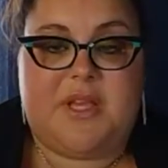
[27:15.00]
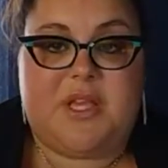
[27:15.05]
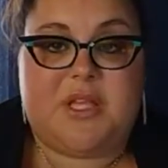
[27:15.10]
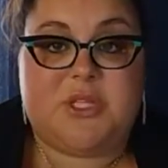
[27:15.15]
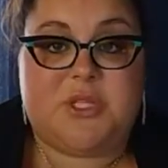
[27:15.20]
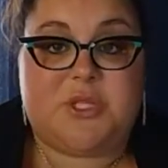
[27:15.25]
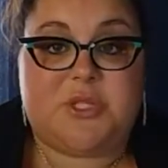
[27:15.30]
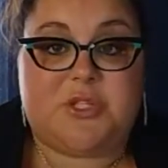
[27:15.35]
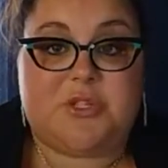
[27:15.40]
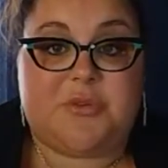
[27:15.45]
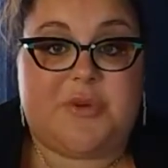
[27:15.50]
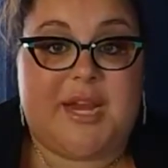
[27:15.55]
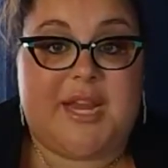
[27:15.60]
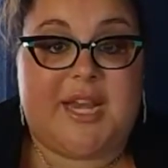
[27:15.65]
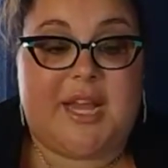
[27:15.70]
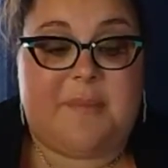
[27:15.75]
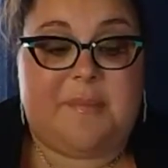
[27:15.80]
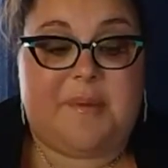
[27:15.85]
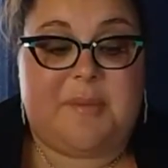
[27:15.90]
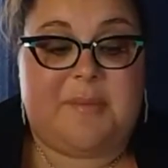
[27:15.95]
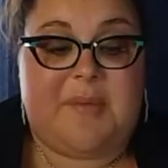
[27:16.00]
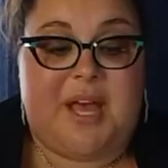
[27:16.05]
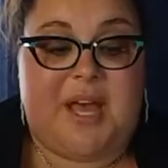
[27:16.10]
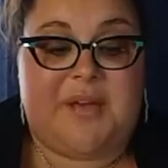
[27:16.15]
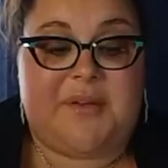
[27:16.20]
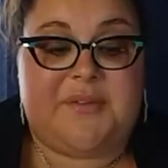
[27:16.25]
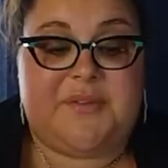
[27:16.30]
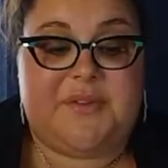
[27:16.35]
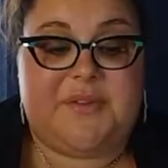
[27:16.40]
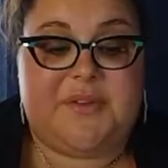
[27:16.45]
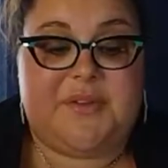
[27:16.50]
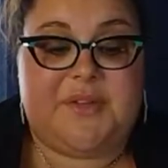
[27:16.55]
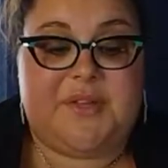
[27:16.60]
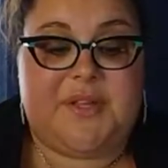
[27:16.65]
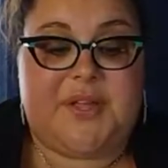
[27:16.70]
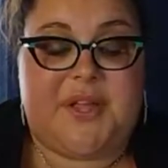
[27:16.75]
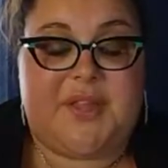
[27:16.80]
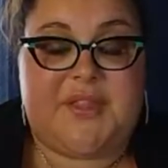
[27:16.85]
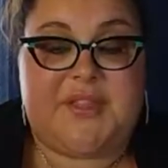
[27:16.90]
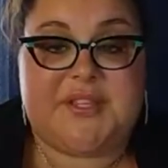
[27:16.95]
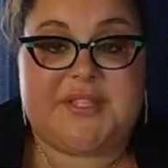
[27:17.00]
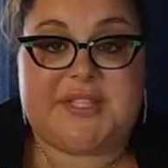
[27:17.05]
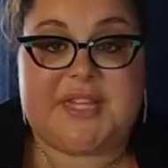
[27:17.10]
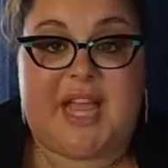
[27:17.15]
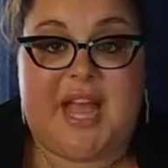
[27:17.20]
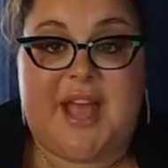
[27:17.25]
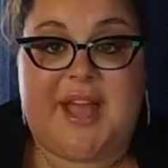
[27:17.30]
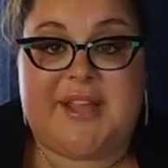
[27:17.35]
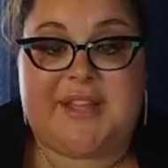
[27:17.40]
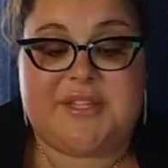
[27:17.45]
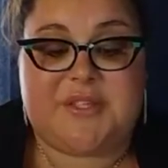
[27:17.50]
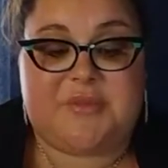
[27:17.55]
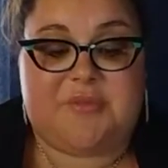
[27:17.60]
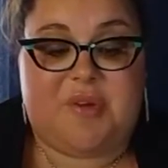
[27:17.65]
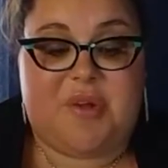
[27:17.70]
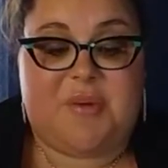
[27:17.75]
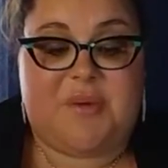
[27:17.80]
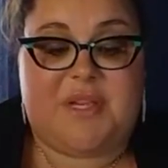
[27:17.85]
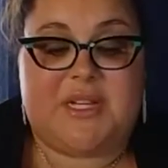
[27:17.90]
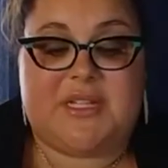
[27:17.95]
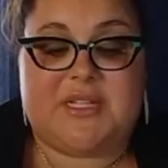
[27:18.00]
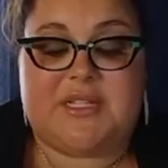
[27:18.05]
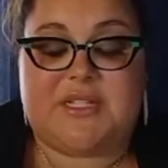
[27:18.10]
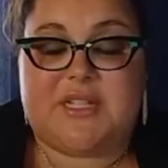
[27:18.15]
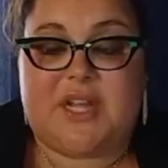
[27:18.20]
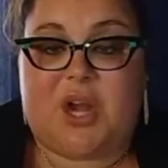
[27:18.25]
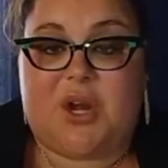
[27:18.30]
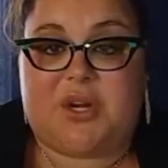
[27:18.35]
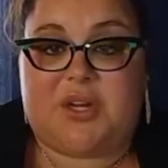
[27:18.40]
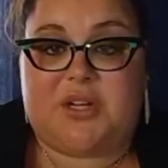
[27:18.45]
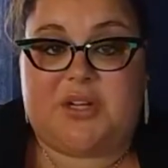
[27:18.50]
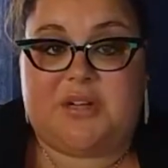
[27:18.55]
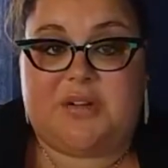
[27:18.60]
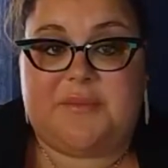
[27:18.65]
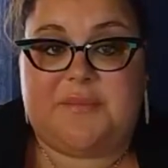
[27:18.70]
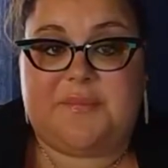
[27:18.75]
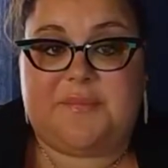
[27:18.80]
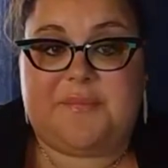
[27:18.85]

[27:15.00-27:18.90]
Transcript: Straight up above, the sky is growing darker